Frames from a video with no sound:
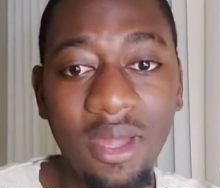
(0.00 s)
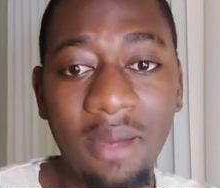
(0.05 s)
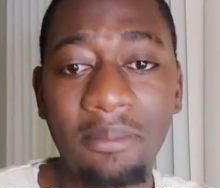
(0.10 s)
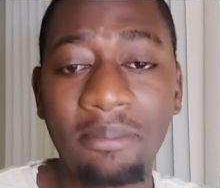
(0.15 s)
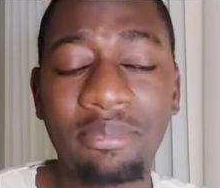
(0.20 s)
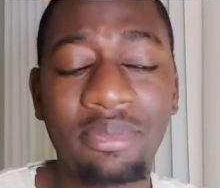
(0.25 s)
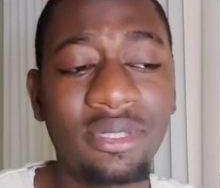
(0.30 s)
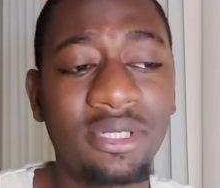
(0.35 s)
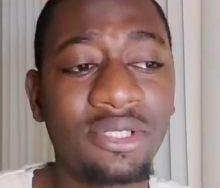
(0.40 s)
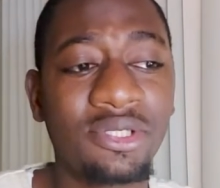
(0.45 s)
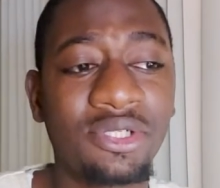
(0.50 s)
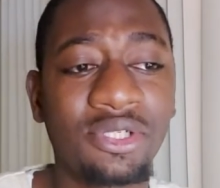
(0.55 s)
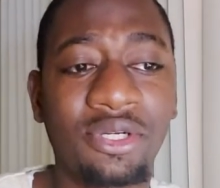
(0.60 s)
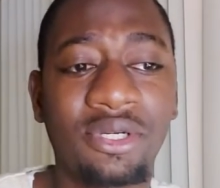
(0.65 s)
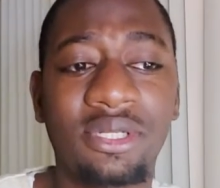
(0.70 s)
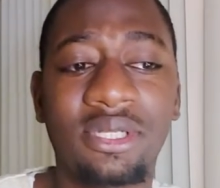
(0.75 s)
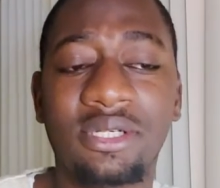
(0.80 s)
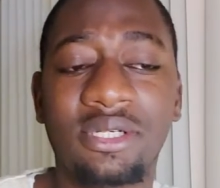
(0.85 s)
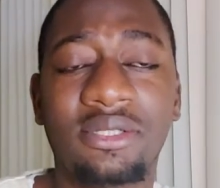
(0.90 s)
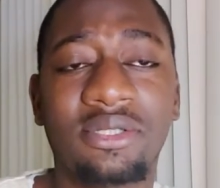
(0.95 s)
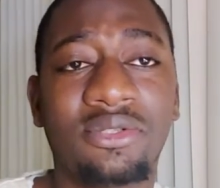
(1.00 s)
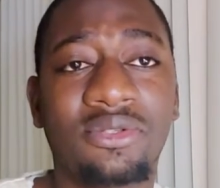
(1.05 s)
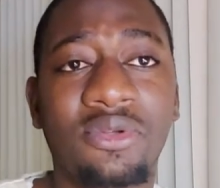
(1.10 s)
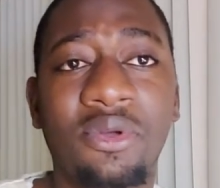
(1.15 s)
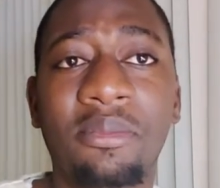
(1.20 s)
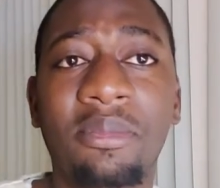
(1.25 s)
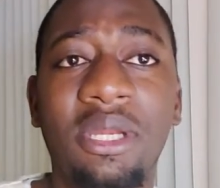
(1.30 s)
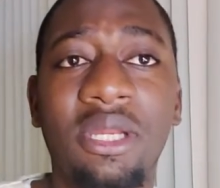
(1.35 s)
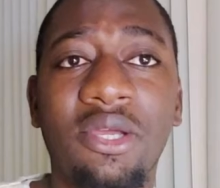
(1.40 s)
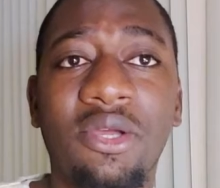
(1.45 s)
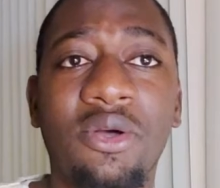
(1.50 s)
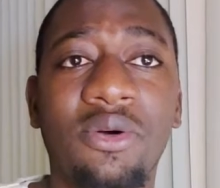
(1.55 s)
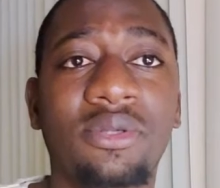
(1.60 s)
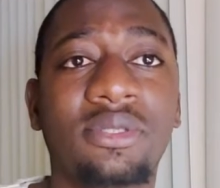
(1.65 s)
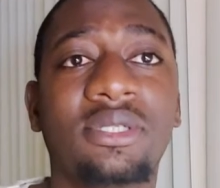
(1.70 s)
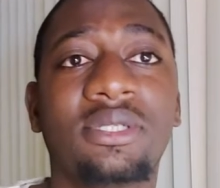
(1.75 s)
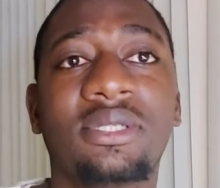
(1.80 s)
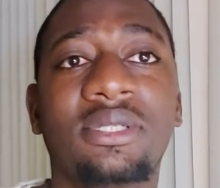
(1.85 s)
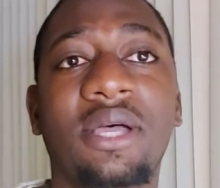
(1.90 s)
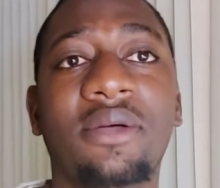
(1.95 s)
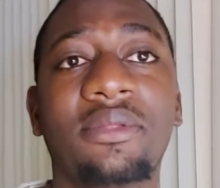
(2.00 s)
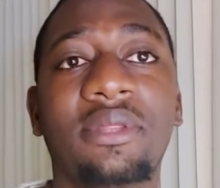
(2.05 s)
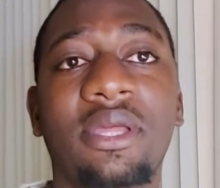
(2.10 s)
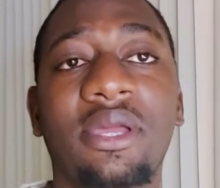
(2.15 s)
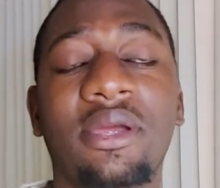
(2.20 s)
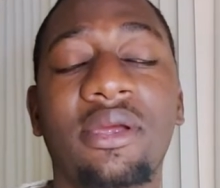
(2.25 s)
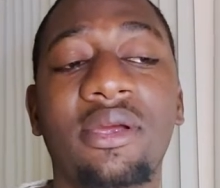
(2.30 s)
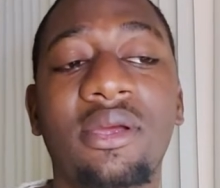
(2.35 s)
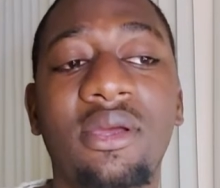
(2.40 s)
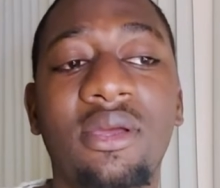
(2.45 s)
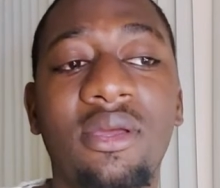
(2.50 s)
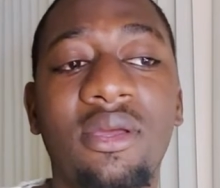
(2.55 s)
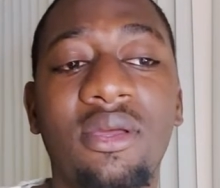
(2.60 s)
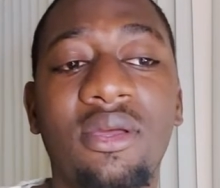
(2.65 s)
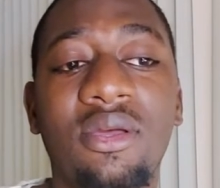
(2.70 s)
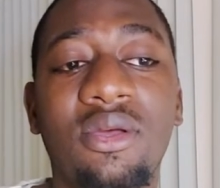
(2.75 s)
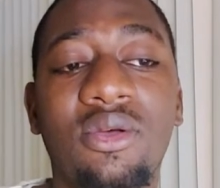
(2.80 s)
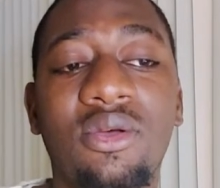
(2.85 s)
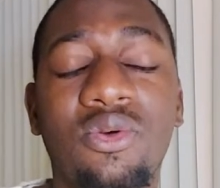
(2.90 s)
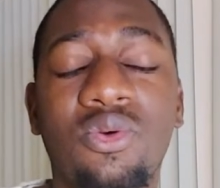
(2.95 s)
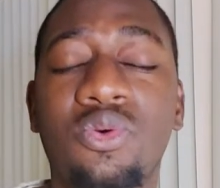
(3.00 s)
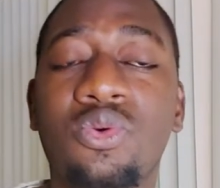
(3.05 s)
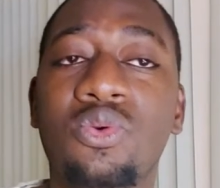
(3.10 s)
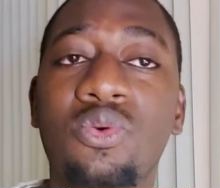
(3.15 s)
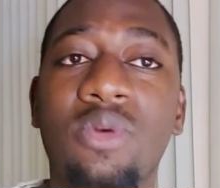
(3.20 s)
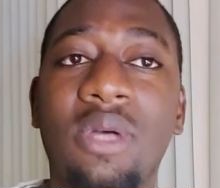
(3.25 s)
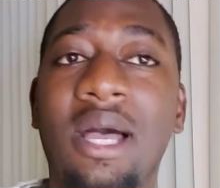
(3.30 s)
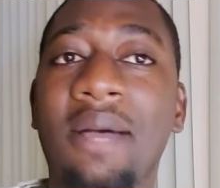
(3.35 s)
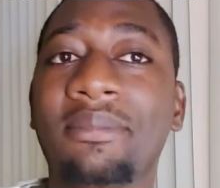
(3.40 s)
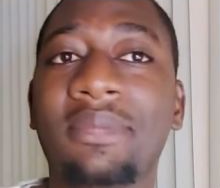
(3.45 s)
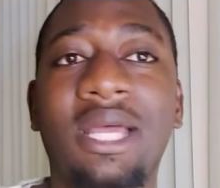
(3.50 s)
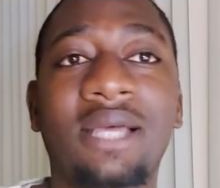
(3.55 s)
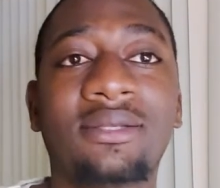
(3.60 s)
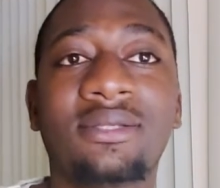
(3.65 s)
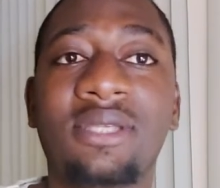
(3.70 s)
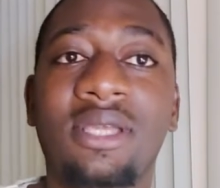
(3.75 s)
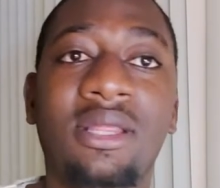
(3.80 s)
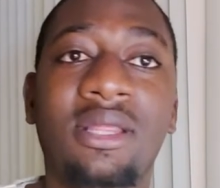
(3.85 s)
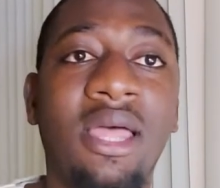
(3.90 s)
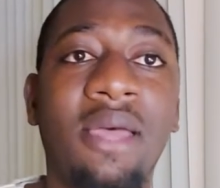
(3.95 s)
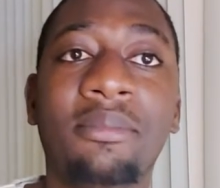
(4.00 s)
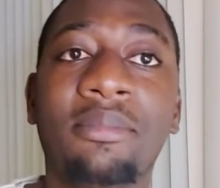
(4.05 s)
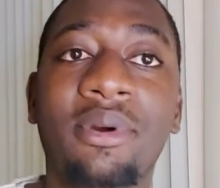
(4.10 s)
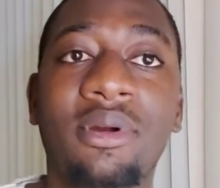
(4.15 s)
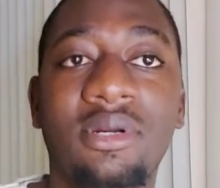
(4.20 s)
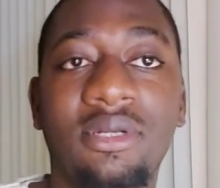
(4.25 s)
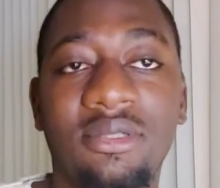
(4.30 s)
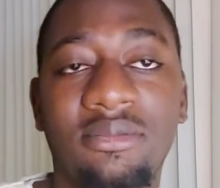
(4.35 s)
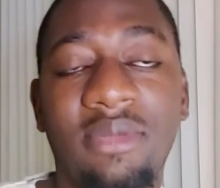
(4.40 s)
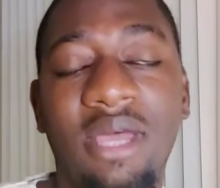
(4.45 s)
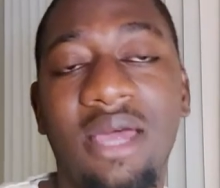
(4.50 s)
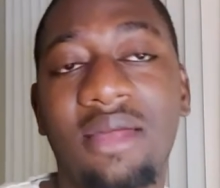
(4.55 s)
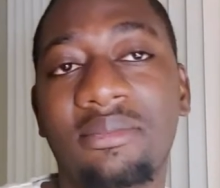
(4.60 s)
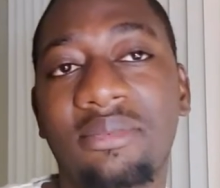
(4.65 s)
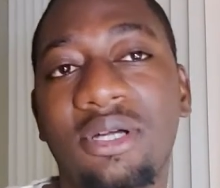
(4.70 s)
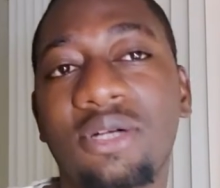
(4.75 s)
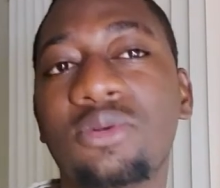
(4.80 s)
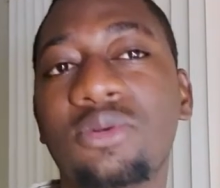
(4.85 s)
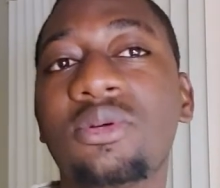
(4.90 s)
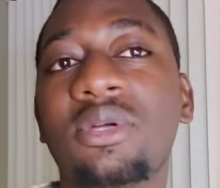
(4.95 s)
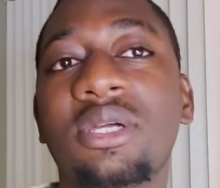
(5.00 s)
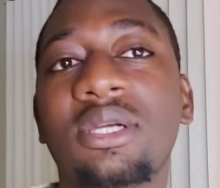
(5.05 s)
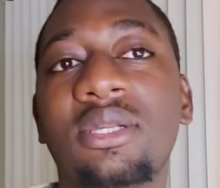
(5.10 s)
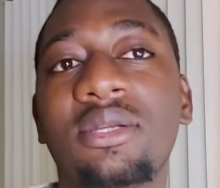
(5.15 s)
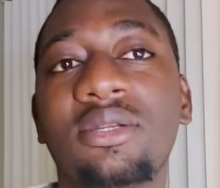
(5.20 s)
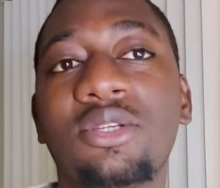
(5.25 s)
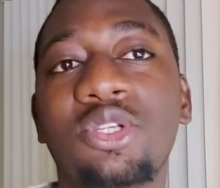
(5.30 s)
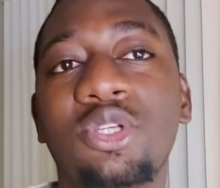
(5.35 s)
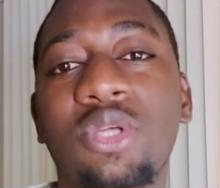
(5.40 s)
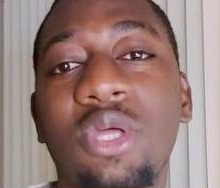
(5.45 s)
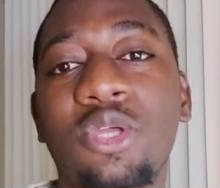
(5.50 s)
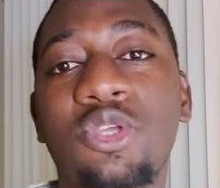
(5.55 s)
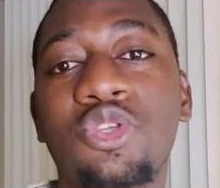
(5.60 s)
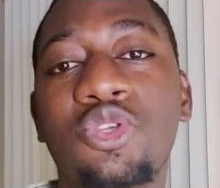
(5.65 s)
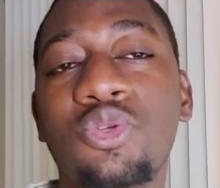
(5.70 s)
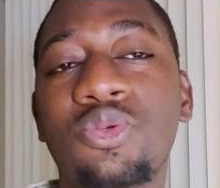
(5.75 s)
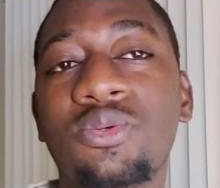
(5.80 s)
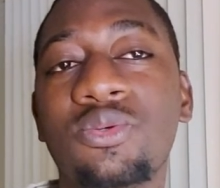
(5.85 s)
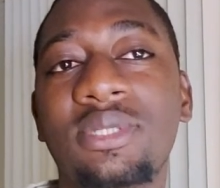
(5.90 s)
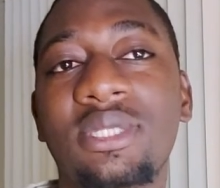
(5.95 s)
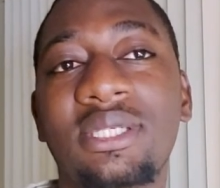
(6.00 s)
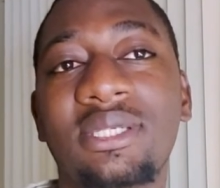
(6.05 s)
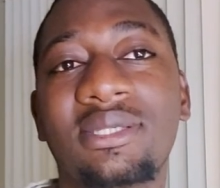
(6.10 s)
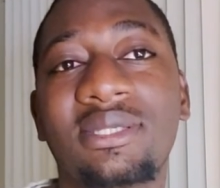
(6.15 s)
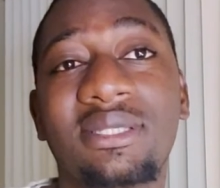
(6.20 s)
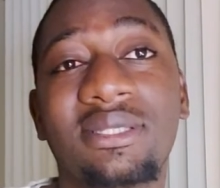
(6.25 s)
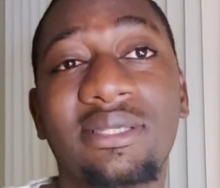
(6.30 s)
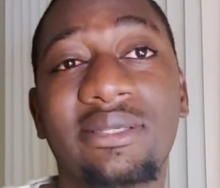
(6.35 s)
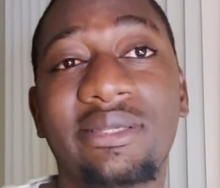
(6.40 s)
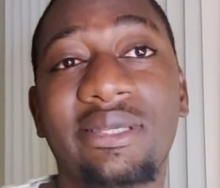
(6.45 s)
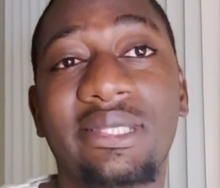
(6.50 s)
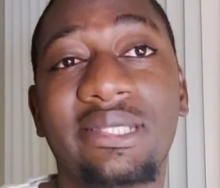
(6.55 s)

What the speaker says: I'm pretty sure there's so many coaches out there who, I'm not saying Lampard is bad, but who could use this